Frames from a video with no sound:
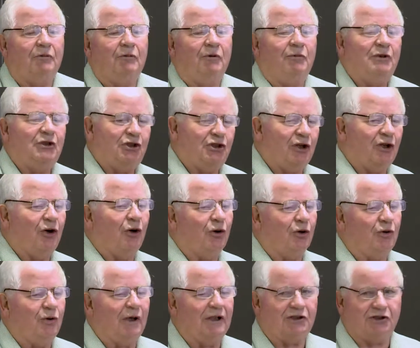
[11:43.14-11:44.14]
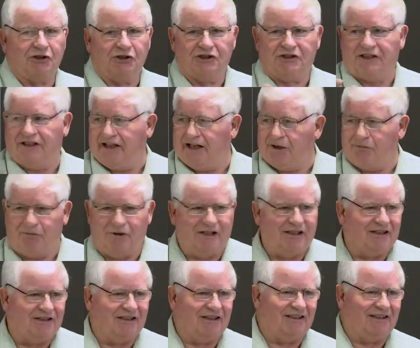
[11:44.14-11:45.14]
We should hold questions to the end
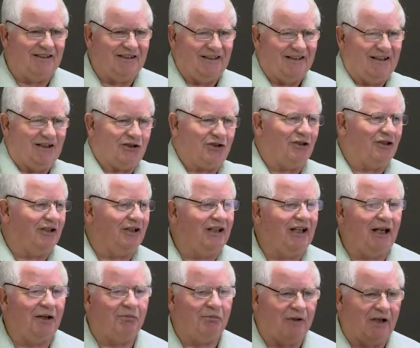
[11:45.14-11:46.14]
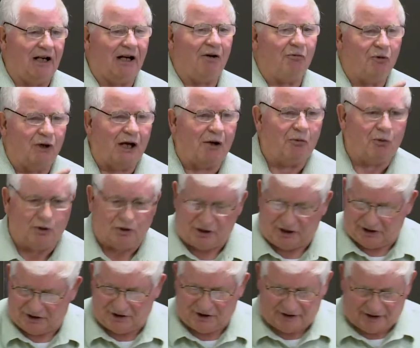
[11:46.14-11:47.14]
because it gets on the tape, but I will
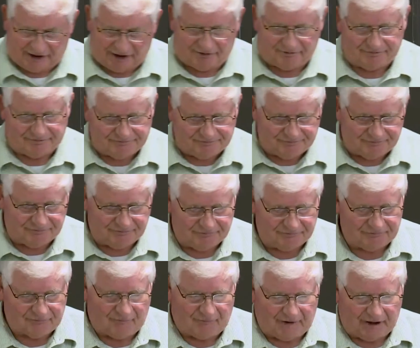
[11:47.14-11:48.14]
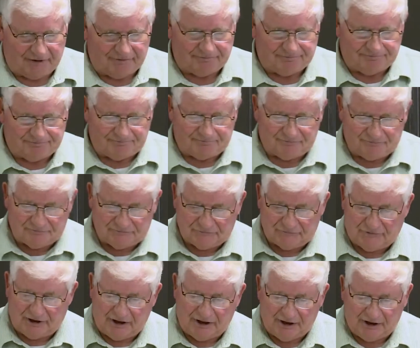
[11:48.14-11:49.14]
get to that. Okay.
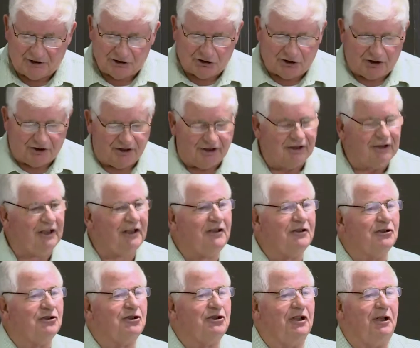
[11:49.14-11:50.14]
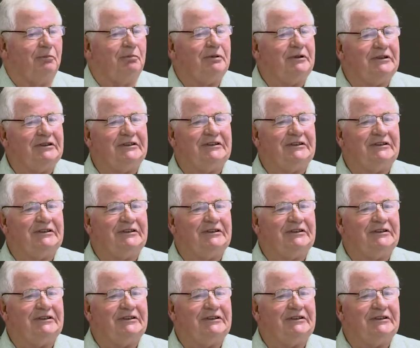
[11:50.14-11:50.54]
So the leadership,